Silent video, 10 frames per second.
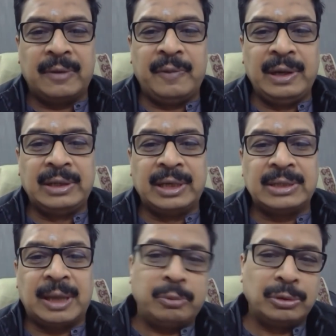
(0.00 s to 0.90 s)

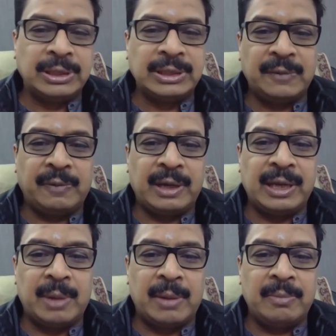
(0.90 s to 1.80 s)
filters up to 65
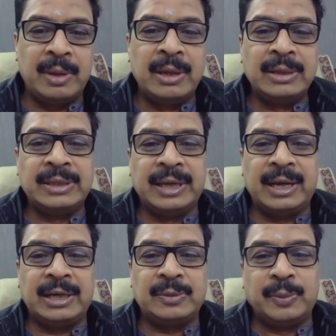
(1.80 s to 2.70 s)
mm,
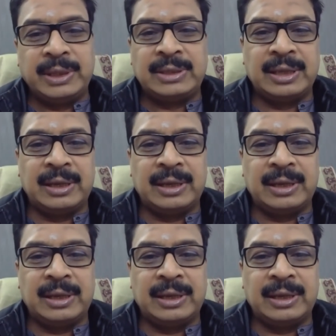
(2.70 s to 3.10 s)
cigarettes with